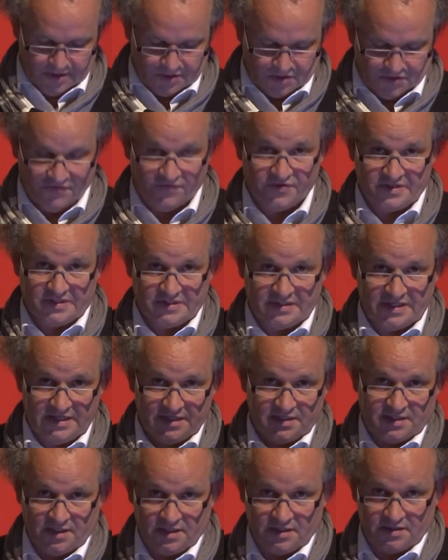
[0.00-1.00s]
to
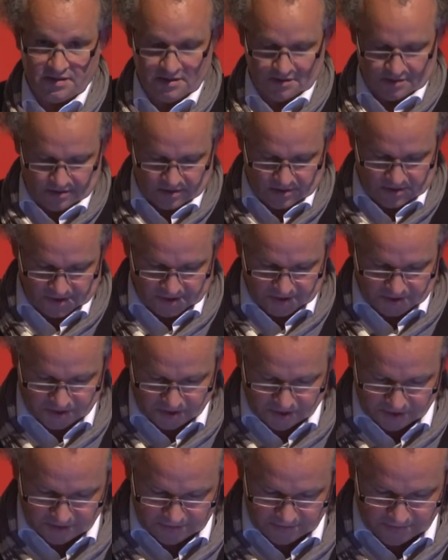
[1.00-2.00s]
facilitating
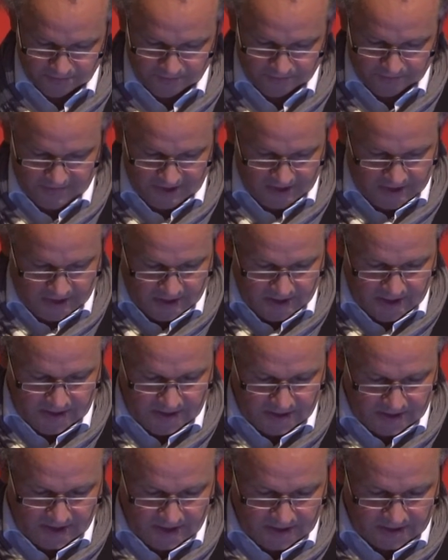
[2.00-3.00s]
knowledge
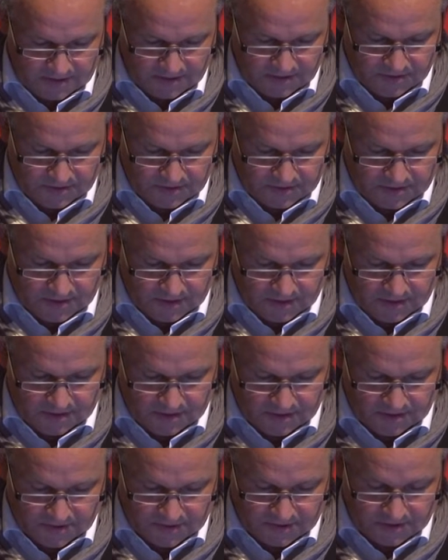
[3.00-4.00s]
indicates uh, the
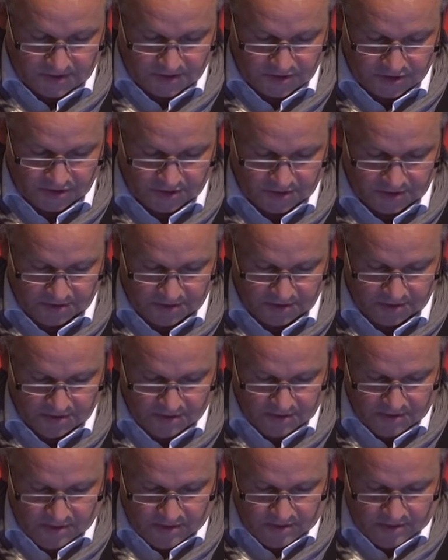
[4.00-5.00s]
transition
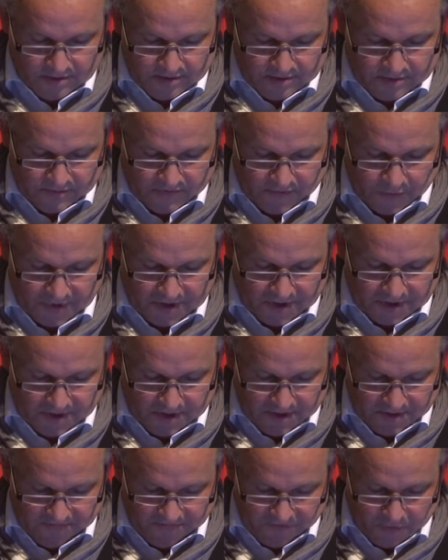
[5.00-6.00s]
from an
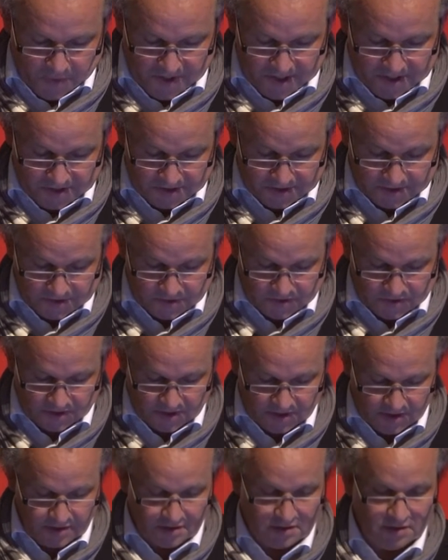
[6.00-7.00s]
information
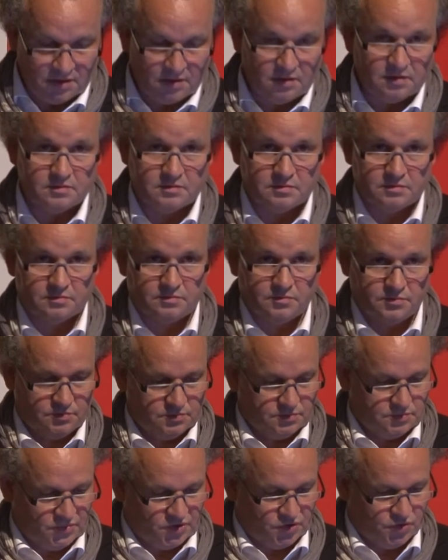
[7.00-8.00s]
society
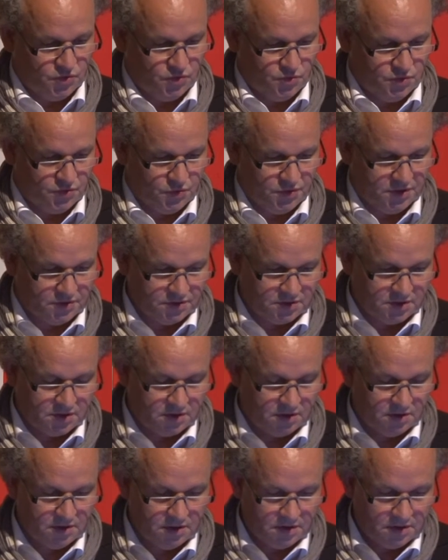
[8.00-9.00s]
to what we could
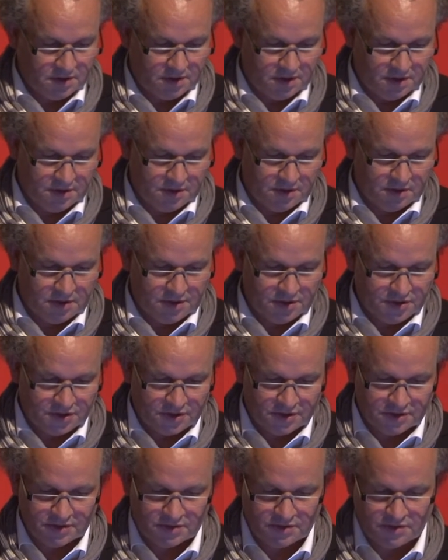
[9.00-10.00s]
call a
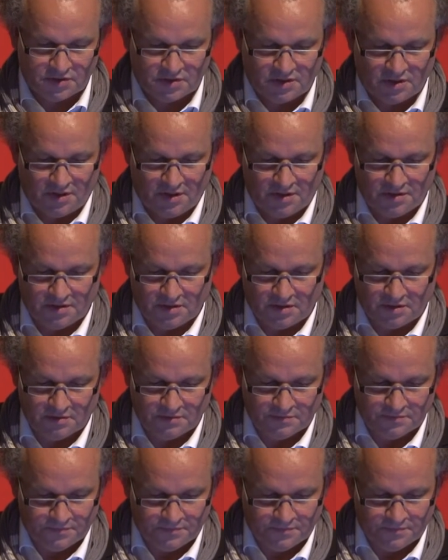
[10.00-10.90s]
knowledge society.